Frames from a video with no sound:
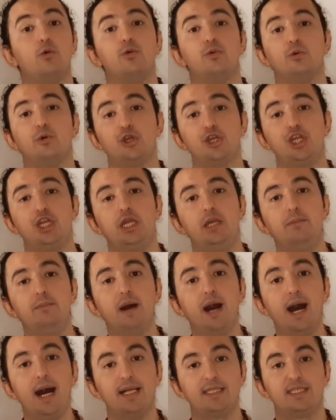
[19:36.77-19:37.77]

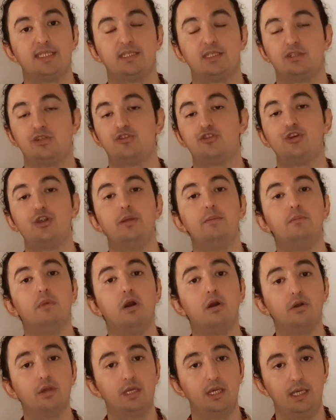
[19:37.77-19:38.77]
Oshibat's Tree
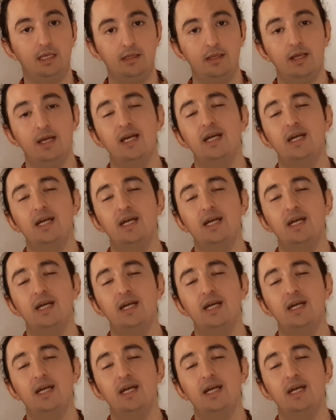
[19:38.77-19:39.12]
Monkey.